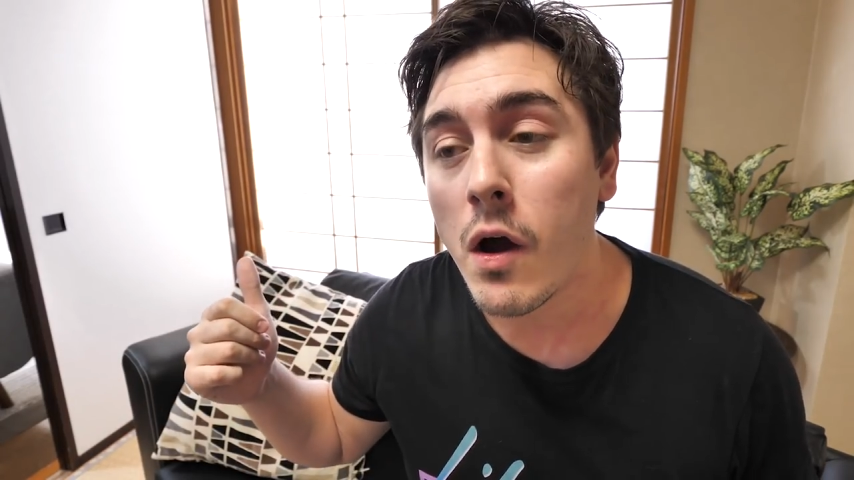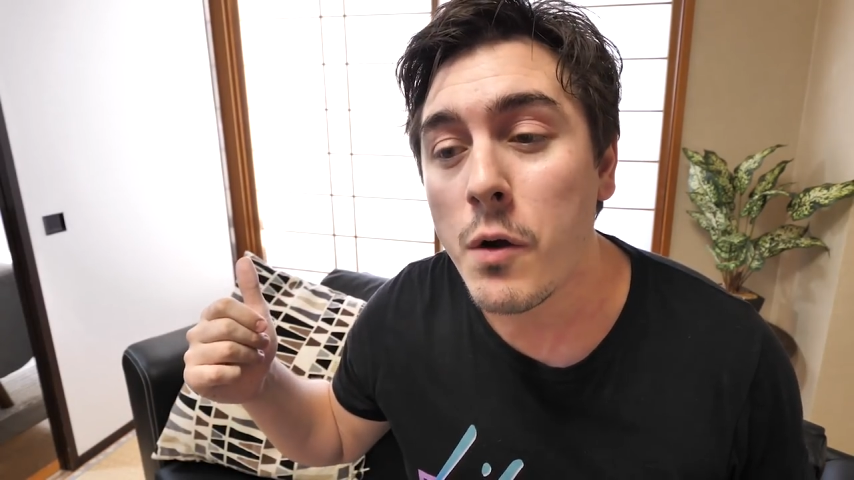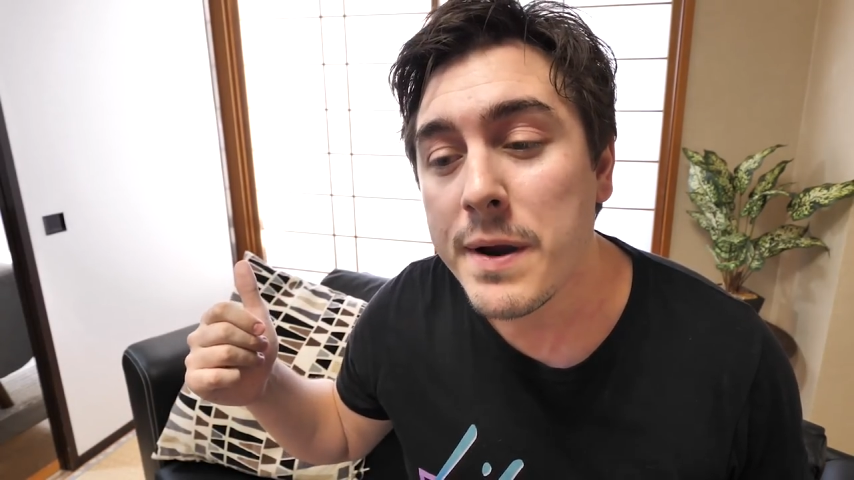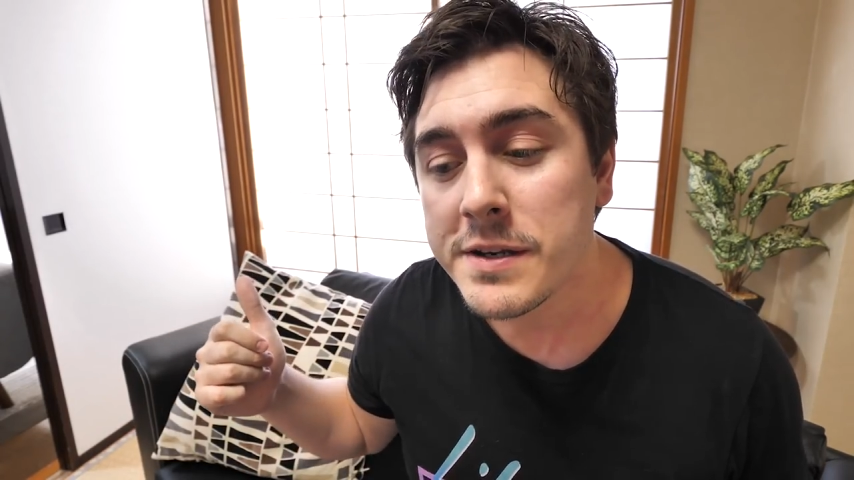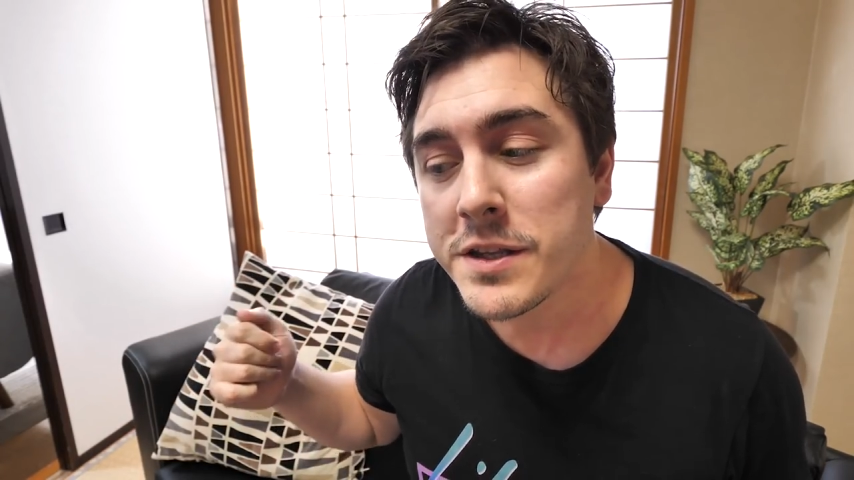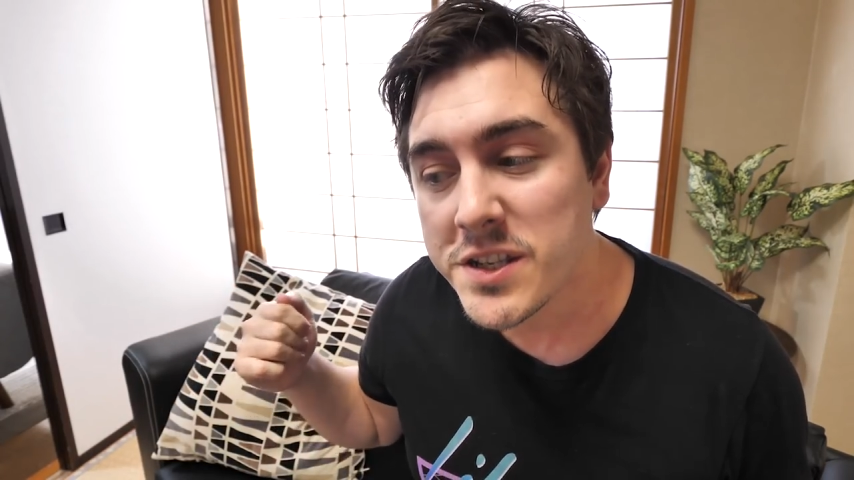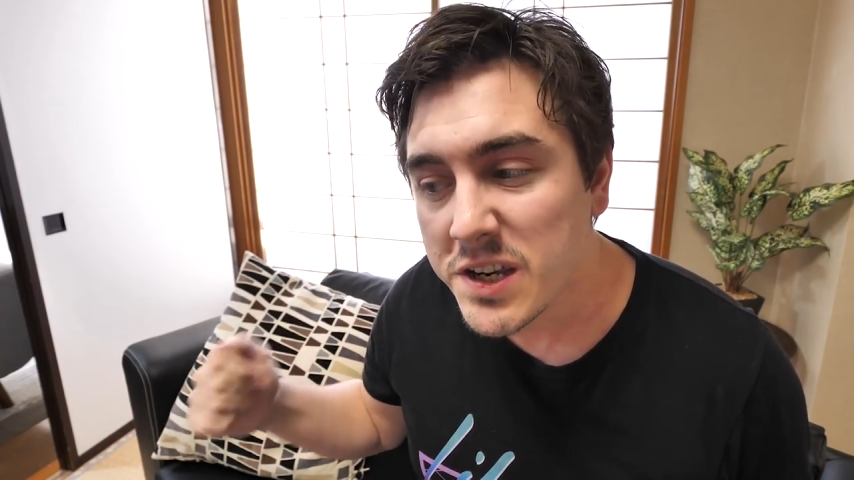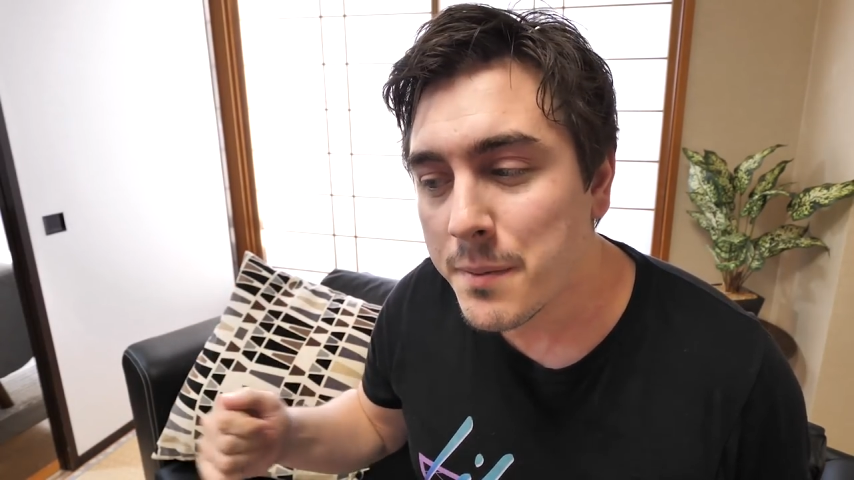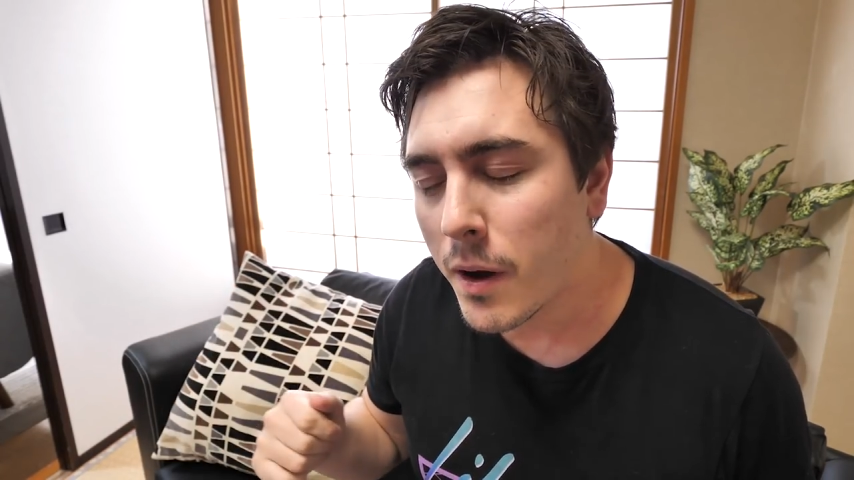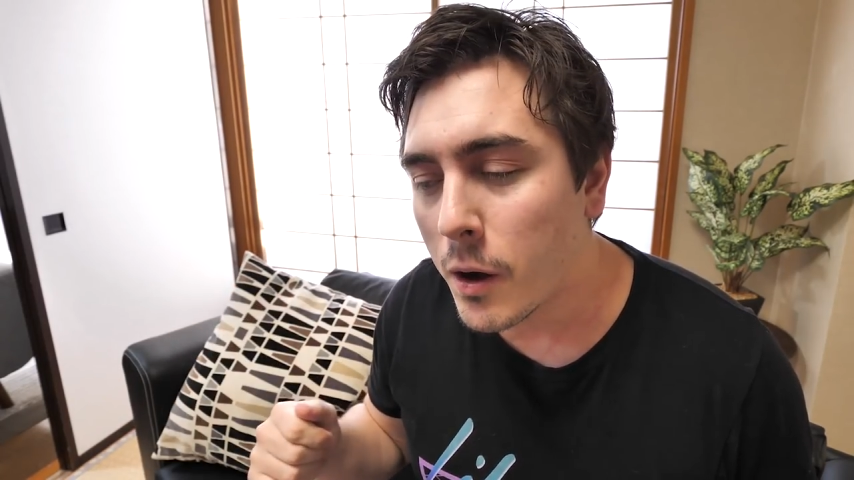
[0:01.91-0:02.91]
I went to the
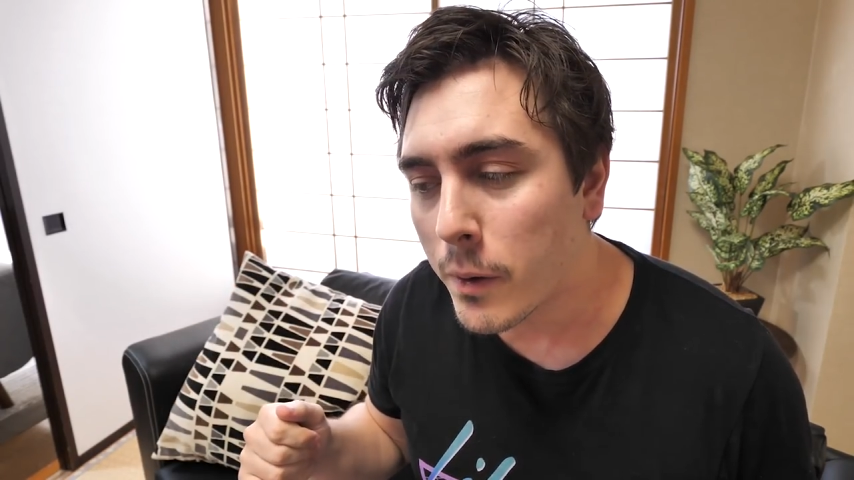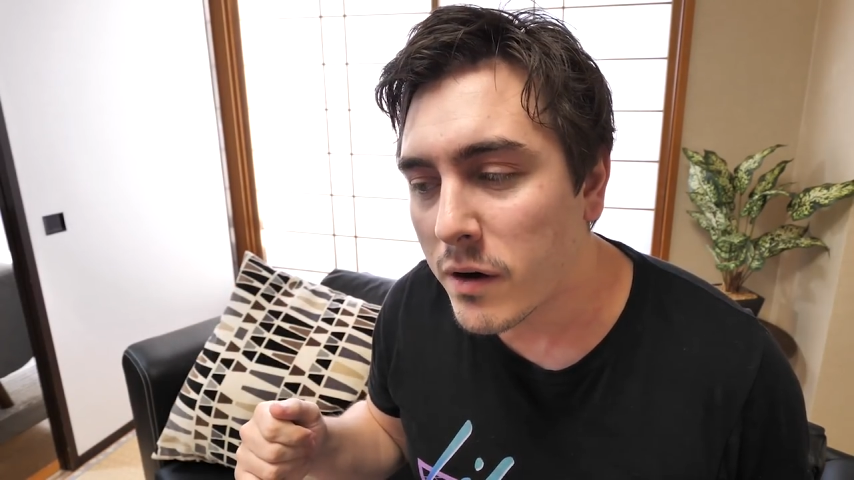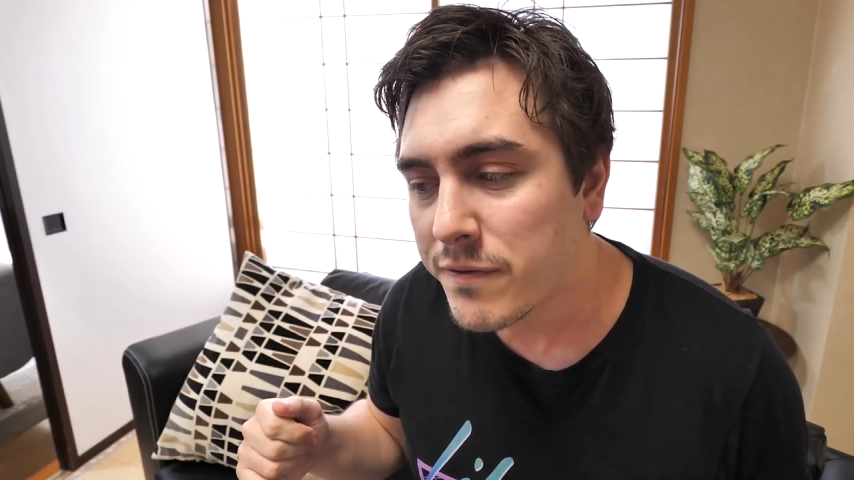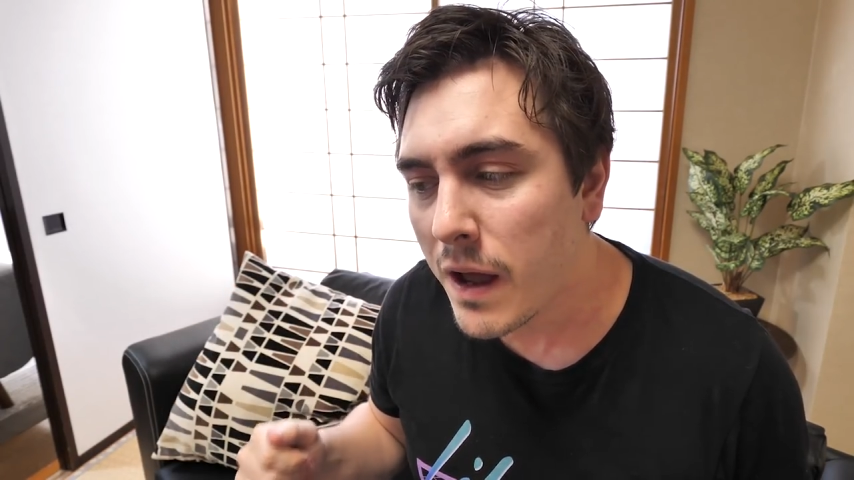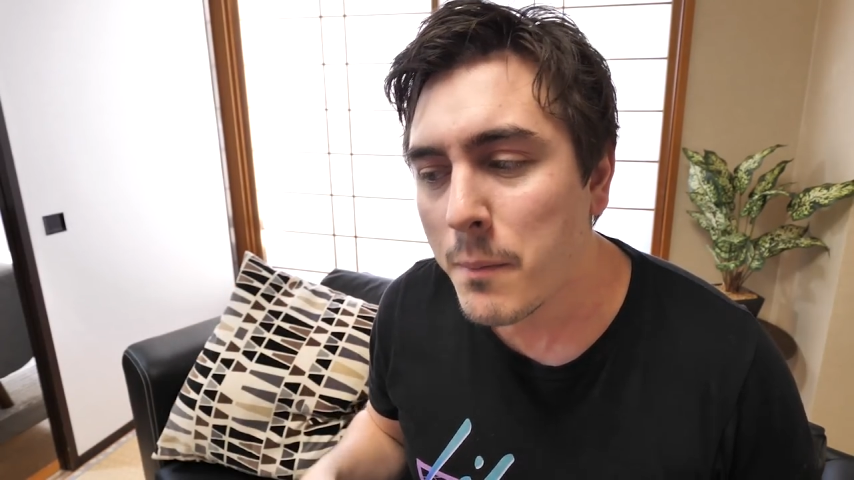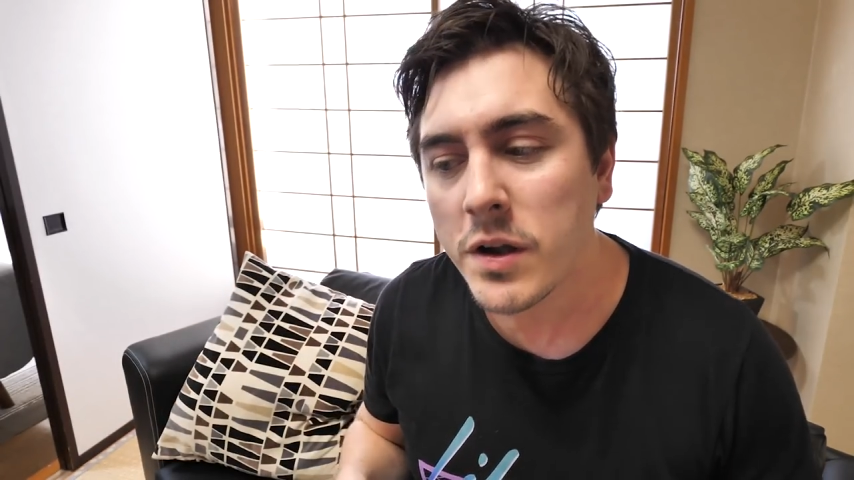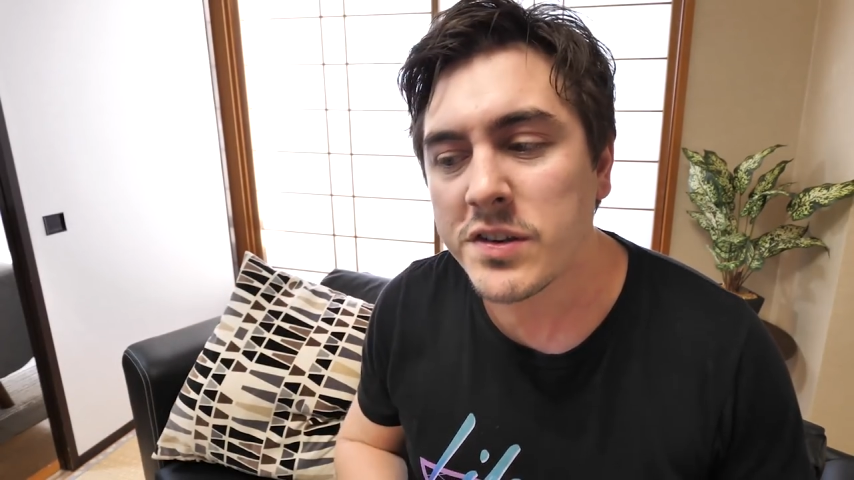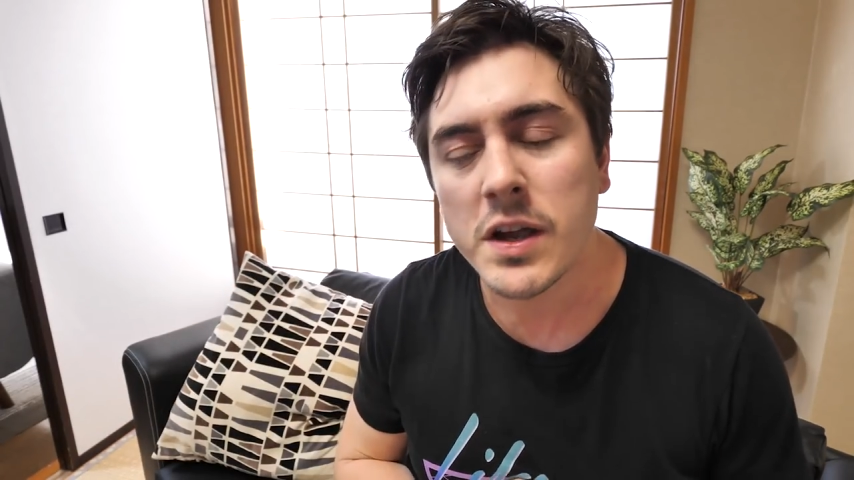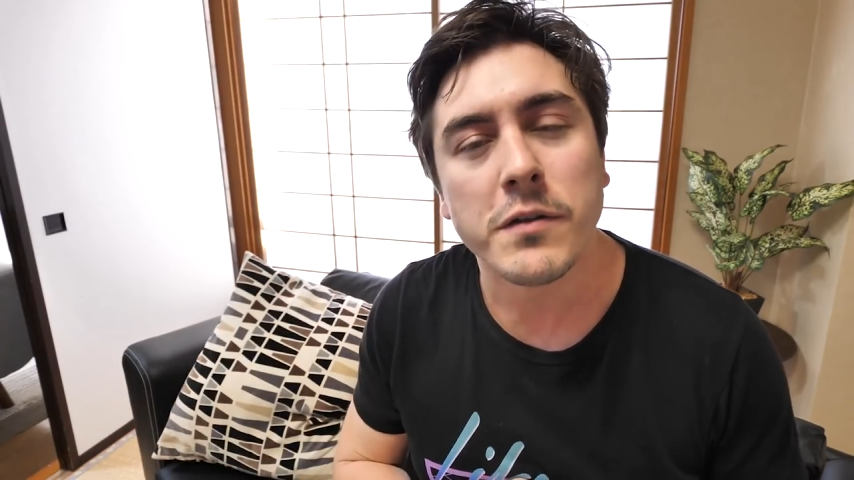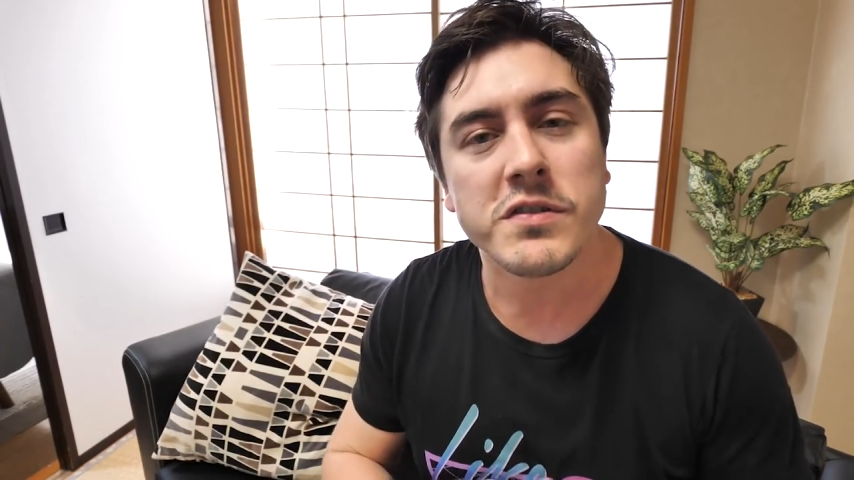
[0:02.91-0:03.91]
cinema where I found
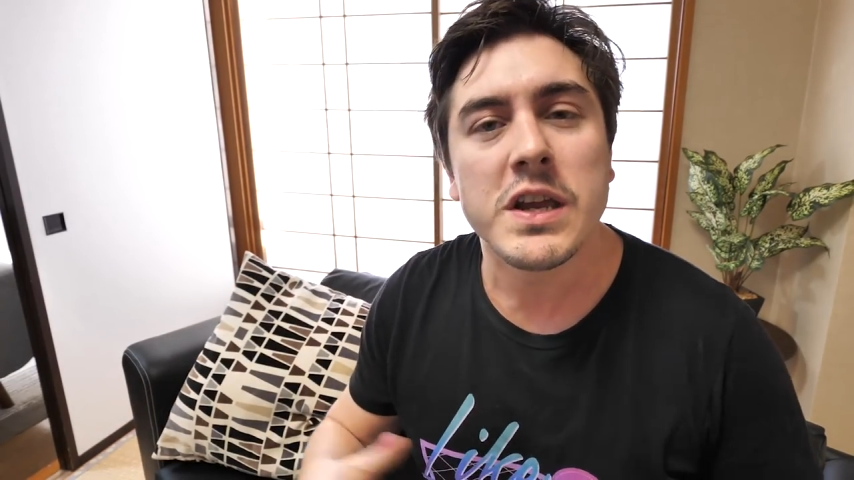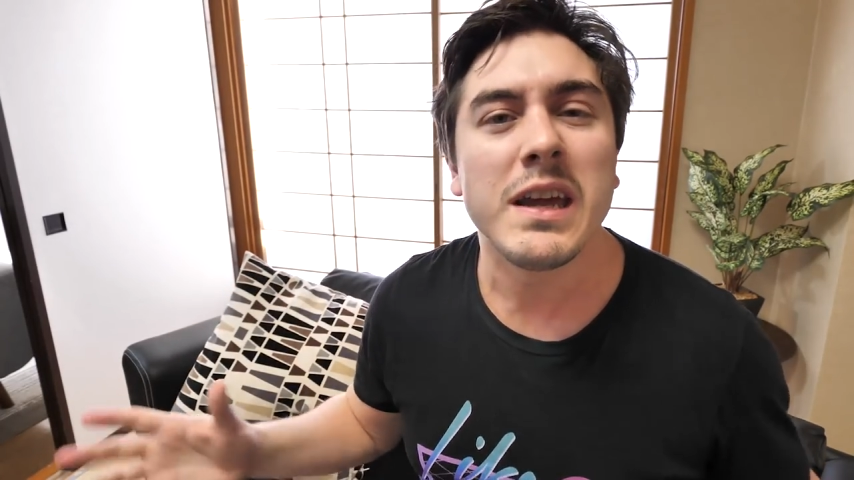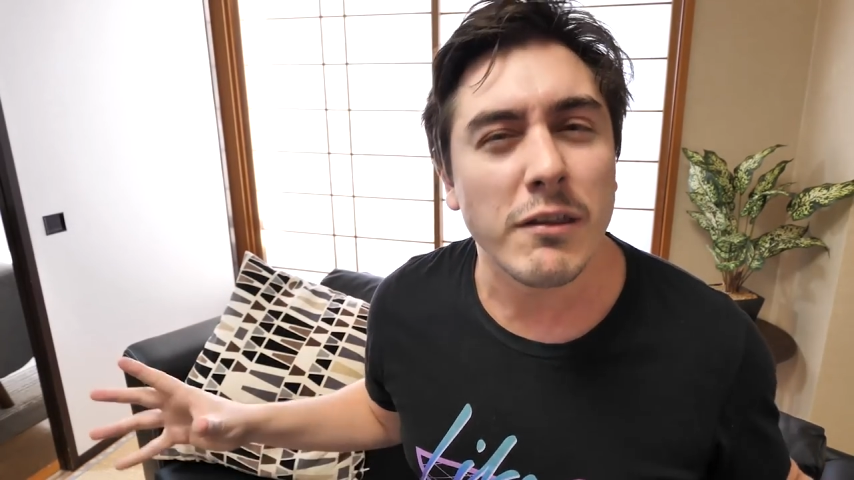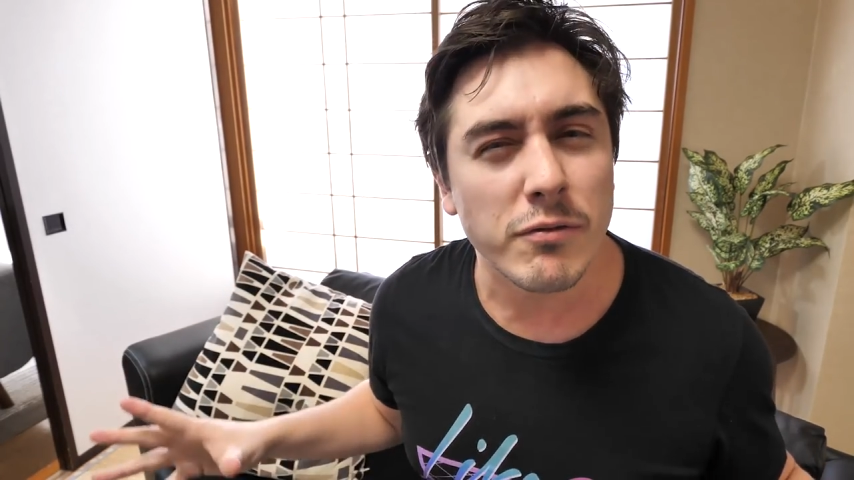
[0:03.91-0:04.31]
myself sitting